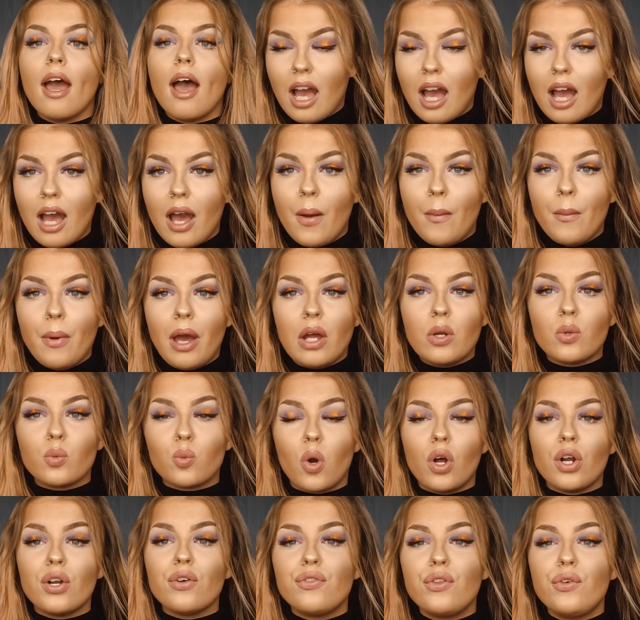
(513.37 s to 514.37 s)
And
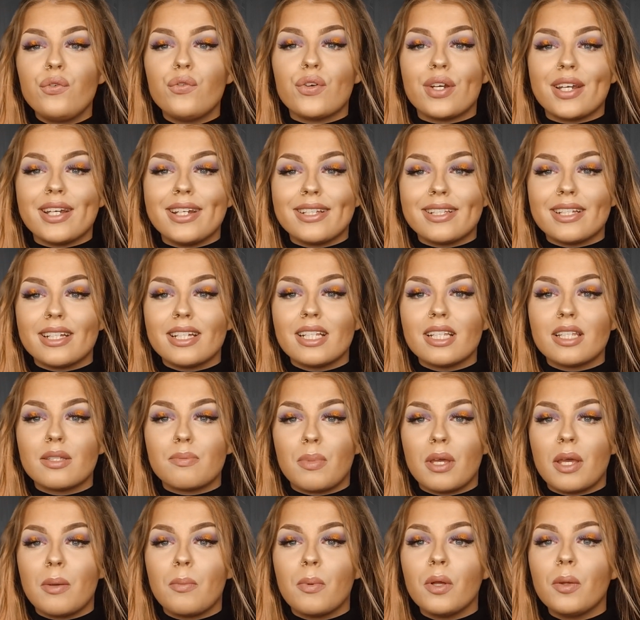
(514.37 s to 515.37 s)
one of the reasons
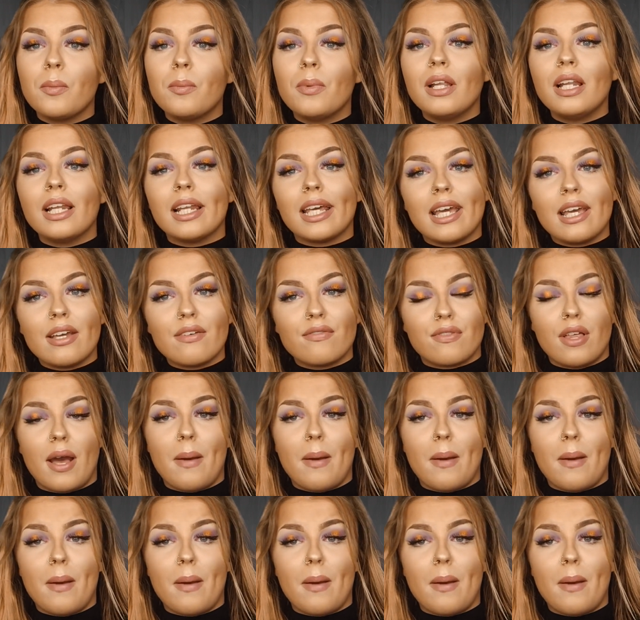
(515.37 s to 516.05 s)
people believe